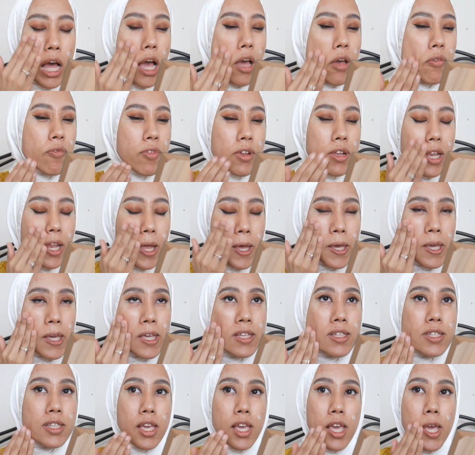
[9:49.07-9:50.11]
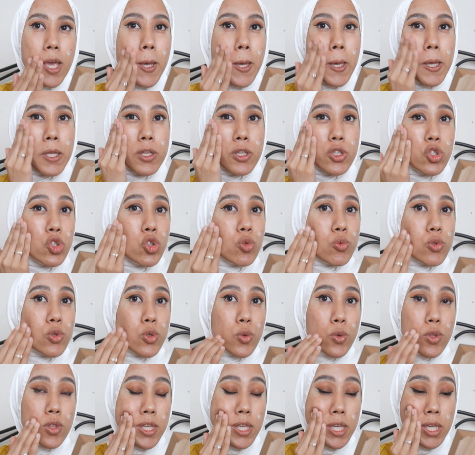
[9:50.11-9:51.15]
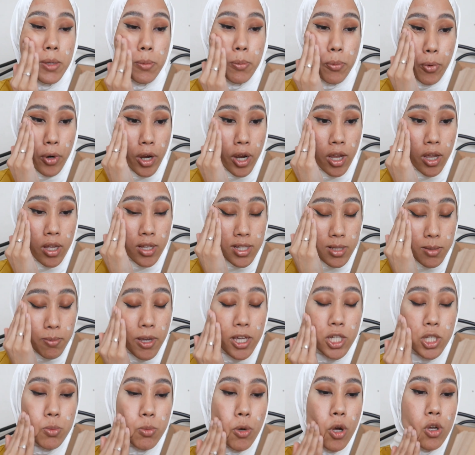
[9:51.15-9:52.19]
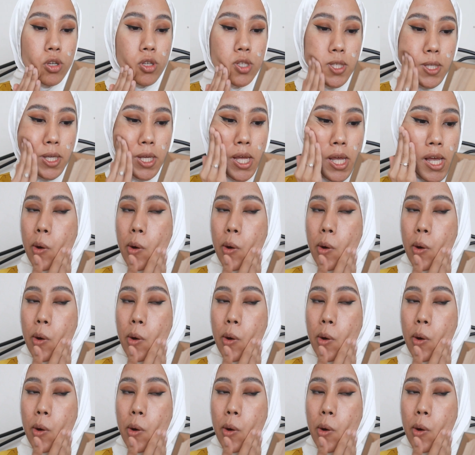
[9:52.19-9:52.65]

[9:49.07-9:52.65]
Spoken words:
I feel like it's a dupe to the Smashbox